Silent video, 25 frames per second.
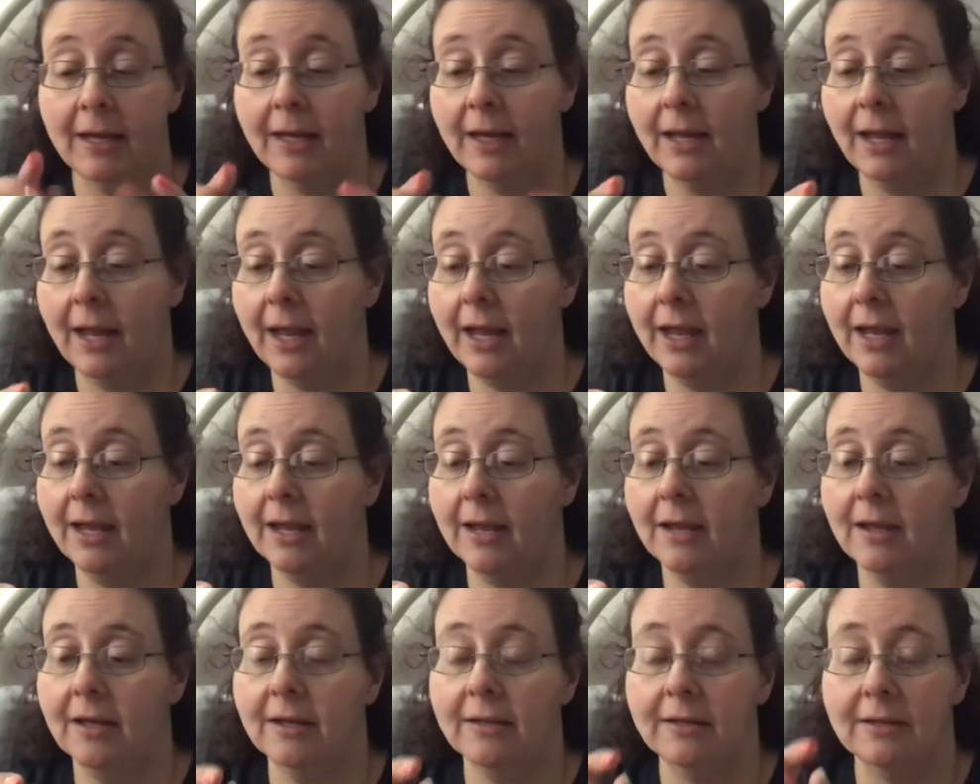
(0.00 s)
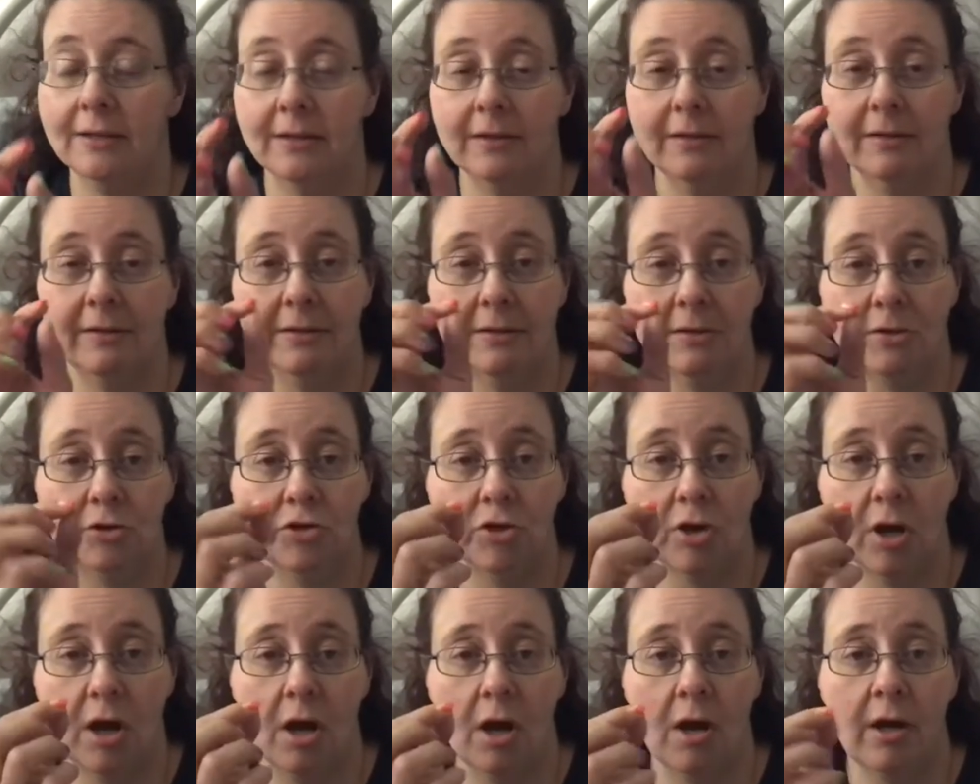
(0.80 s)
and the
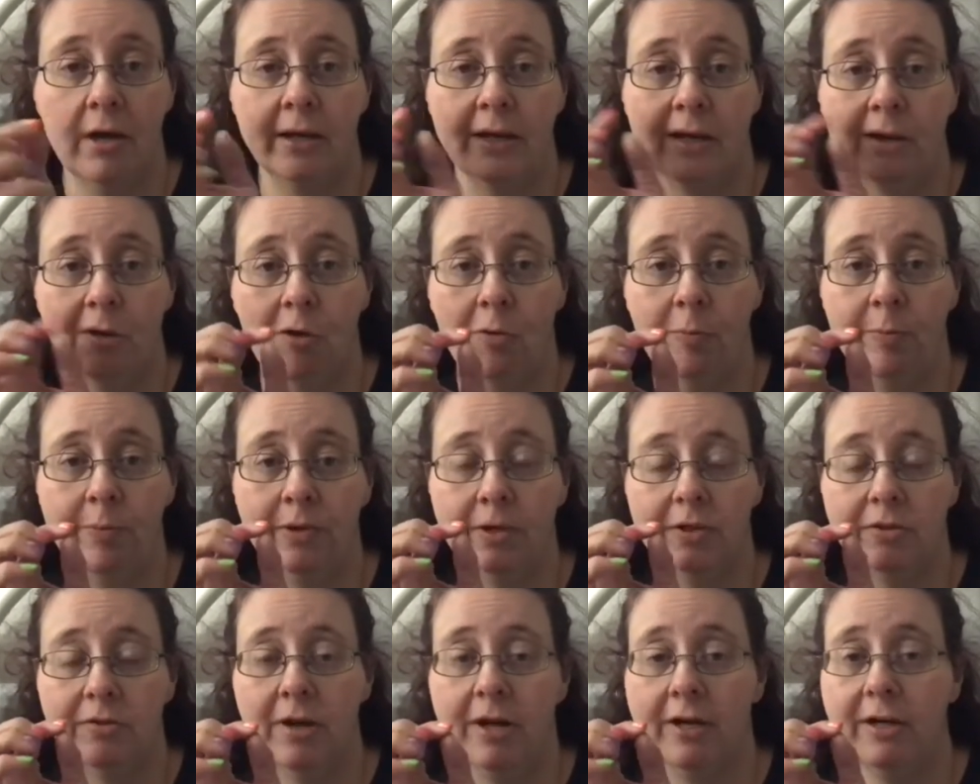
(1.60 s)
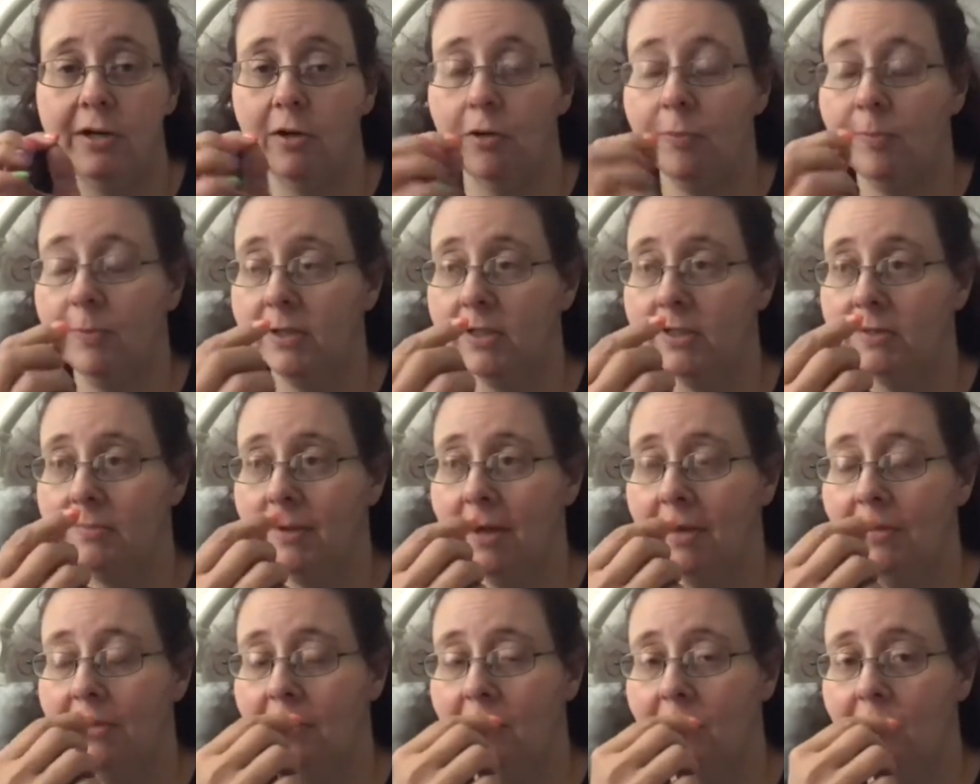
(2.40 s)
jaw, it tried to open its
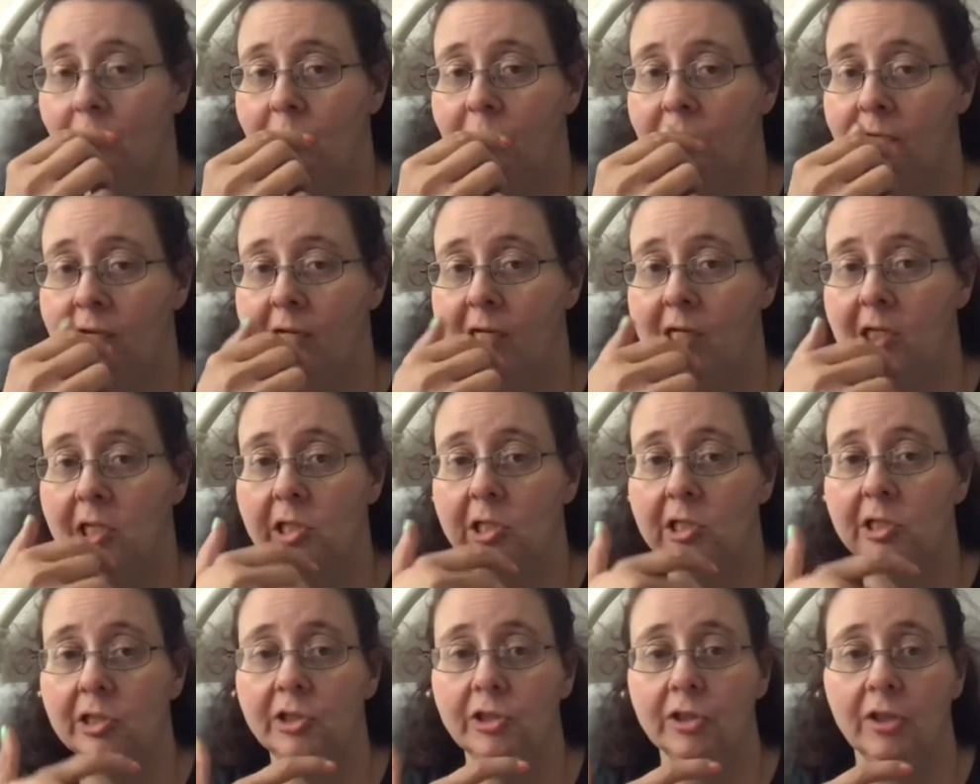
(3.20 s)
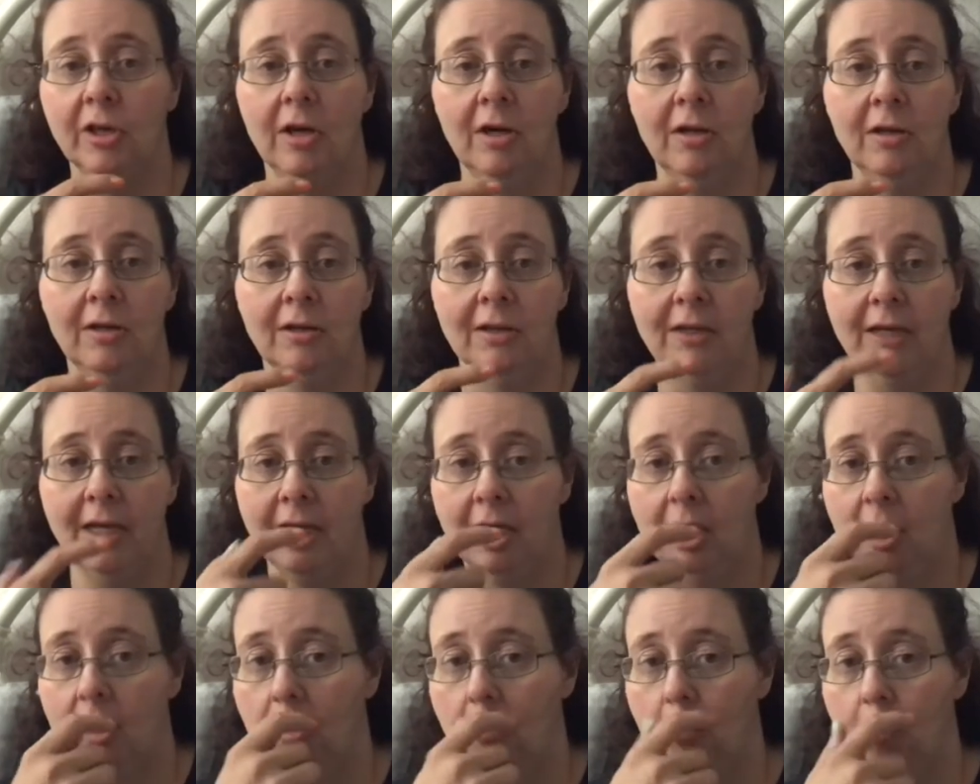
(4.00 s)
mouth at one point, and the jaw
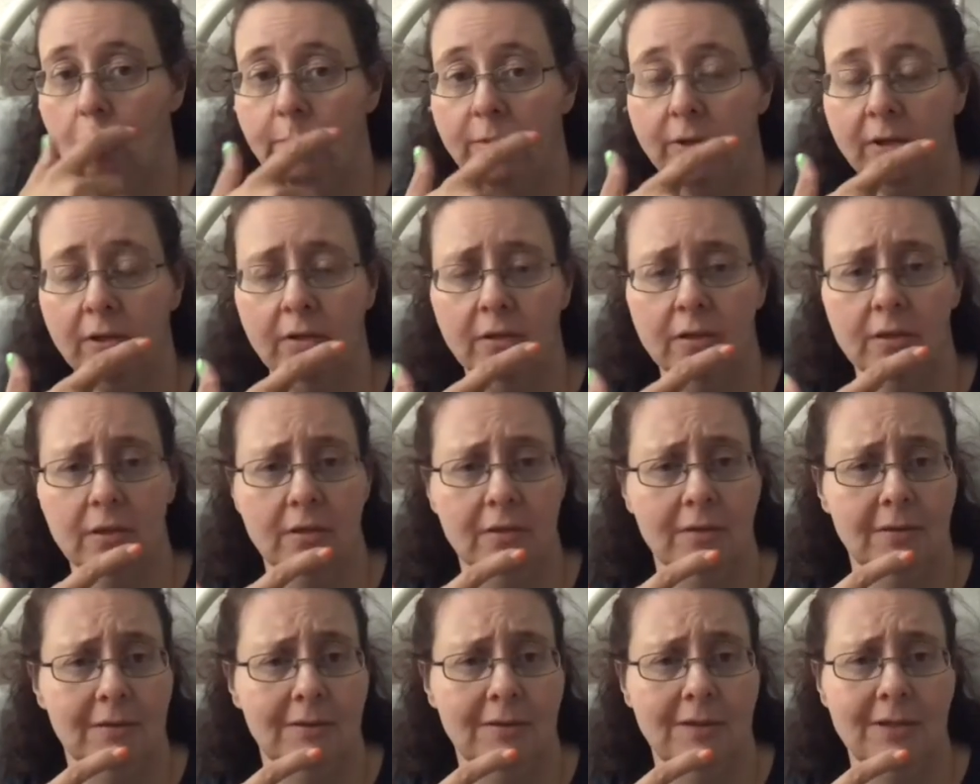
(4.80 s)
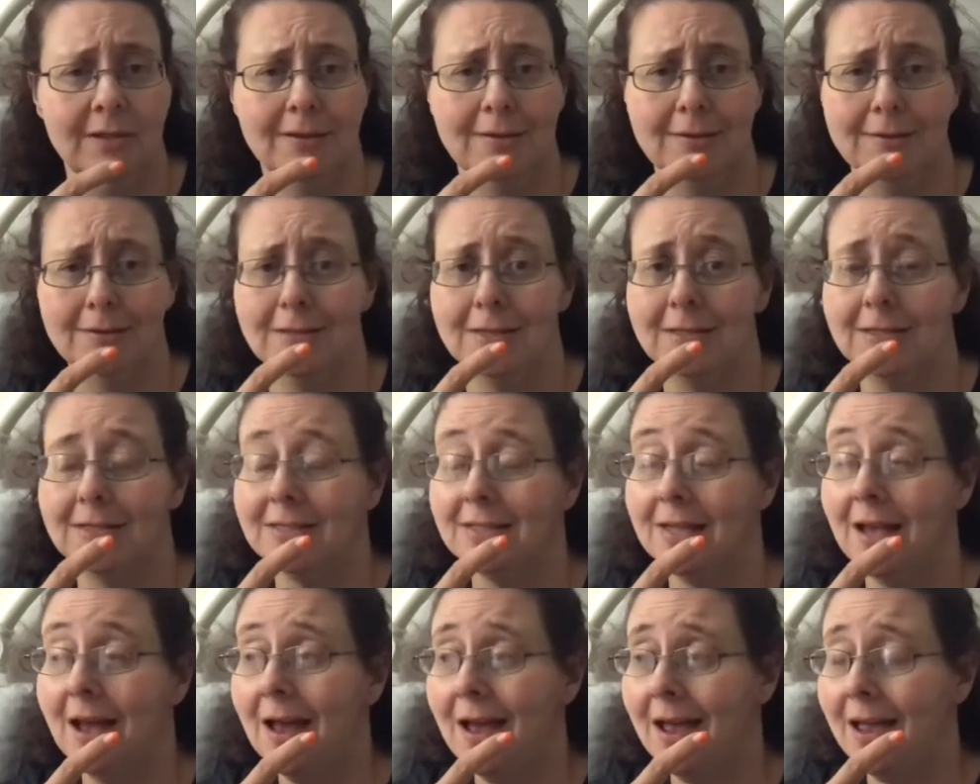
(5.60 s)
like opened to the
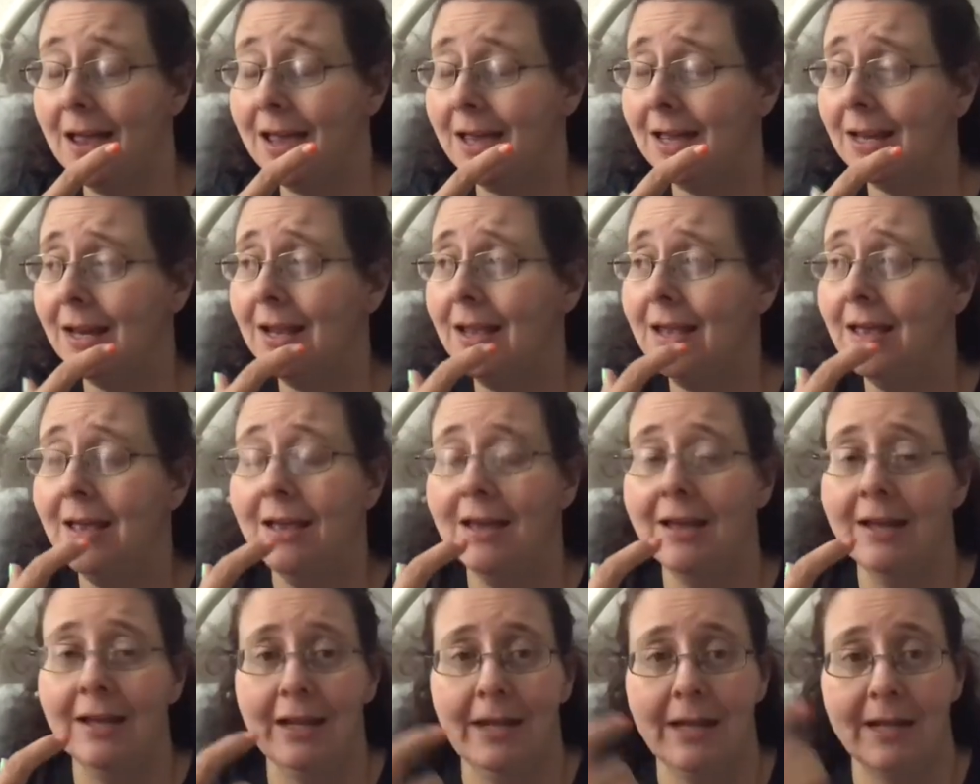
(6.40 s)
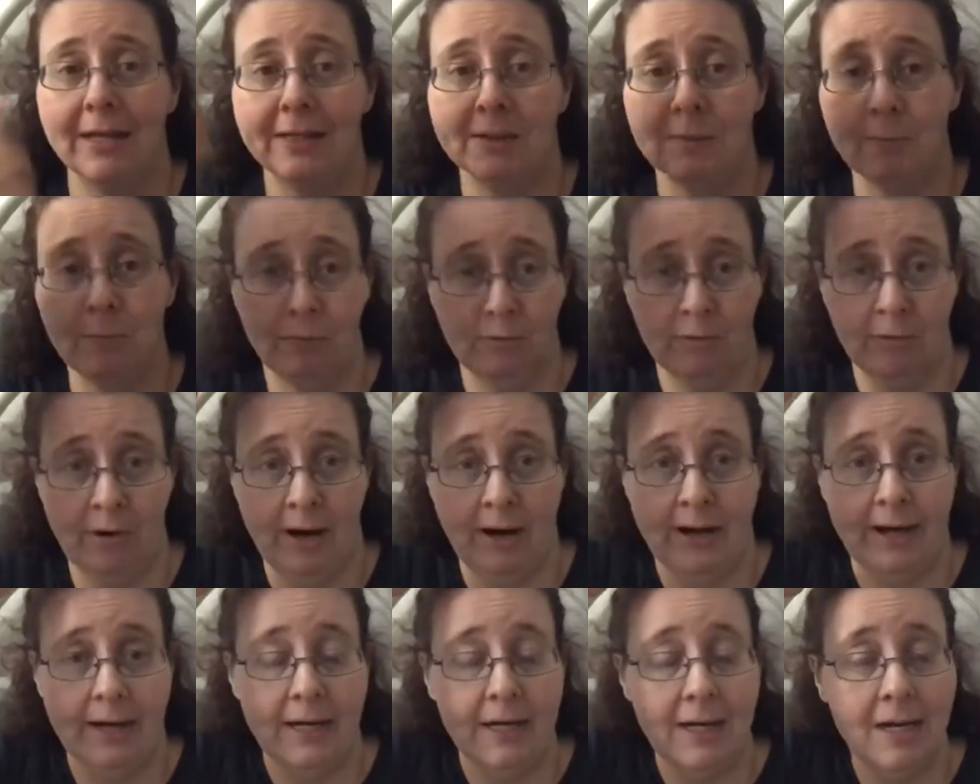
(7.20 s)
side. Its
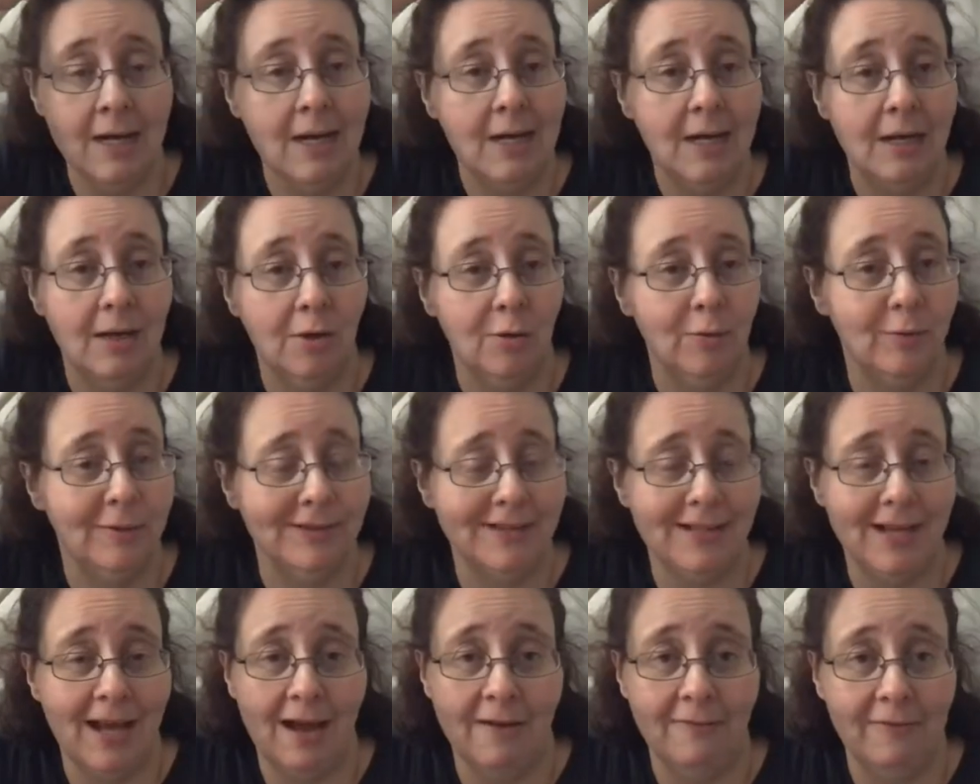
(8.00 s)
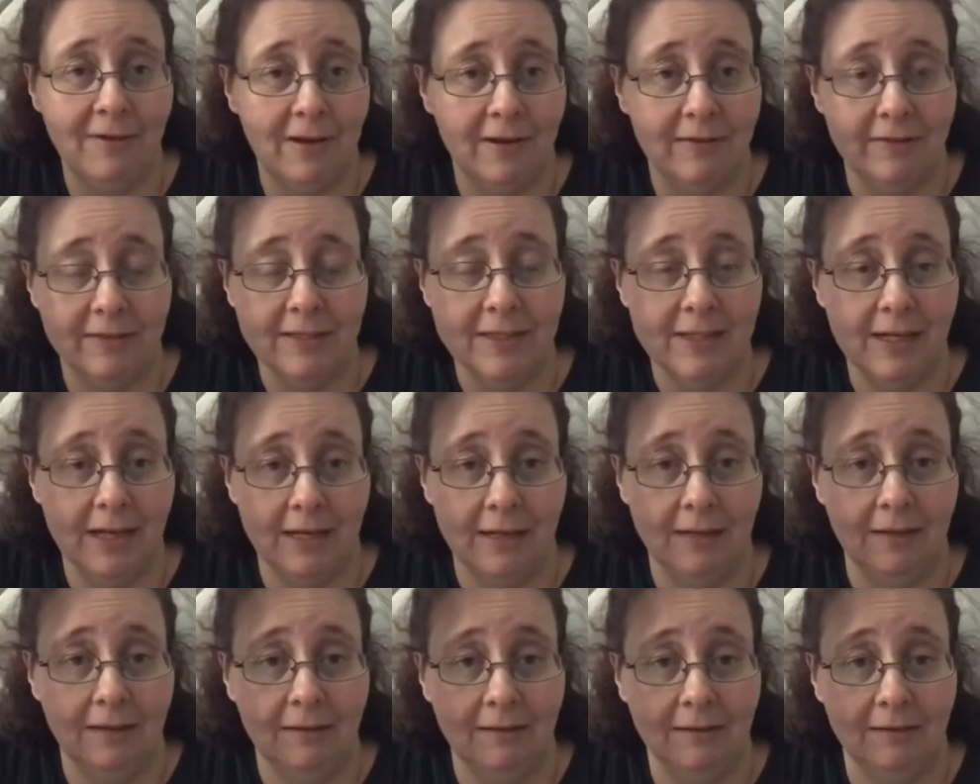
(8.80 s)
brain was half out of its
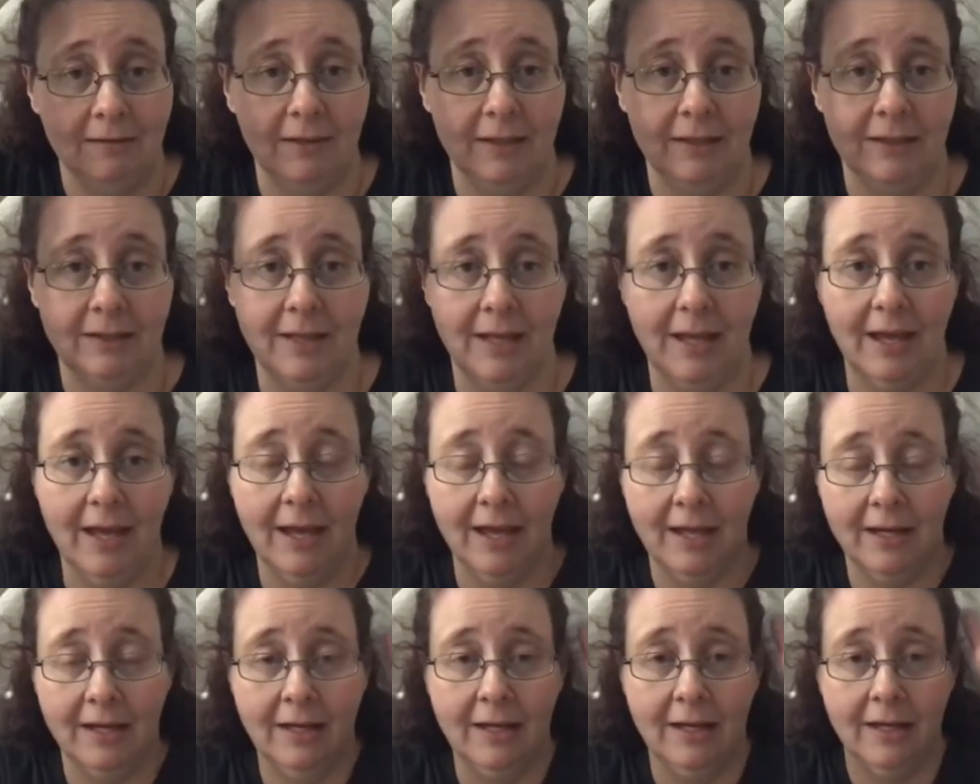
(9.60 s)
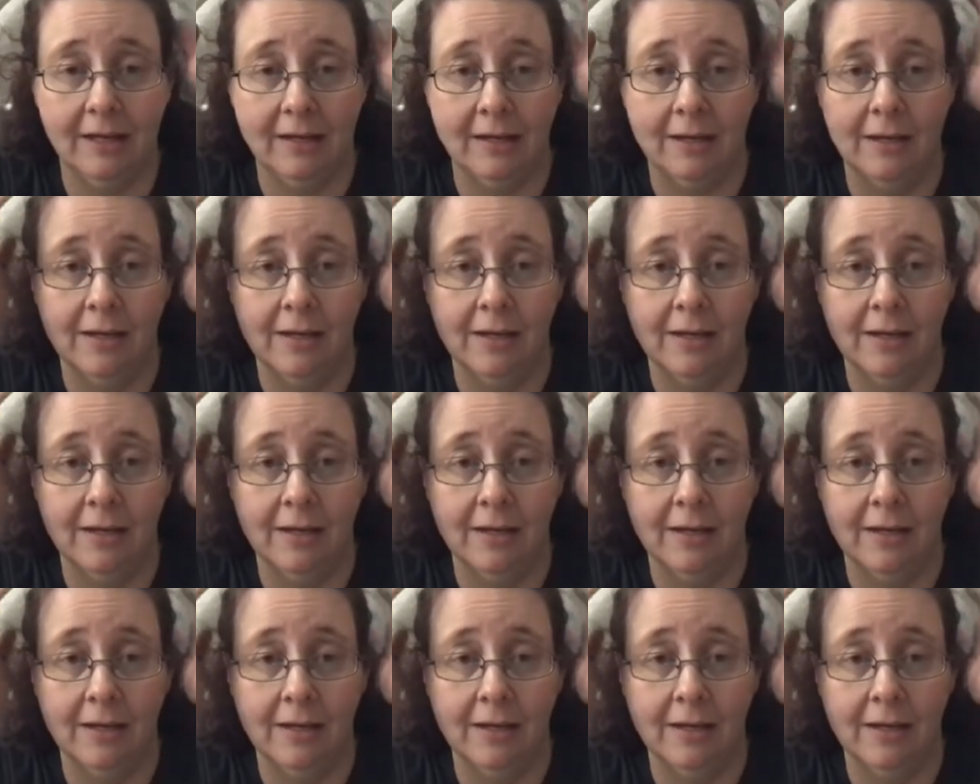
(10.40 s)
head. Like the head had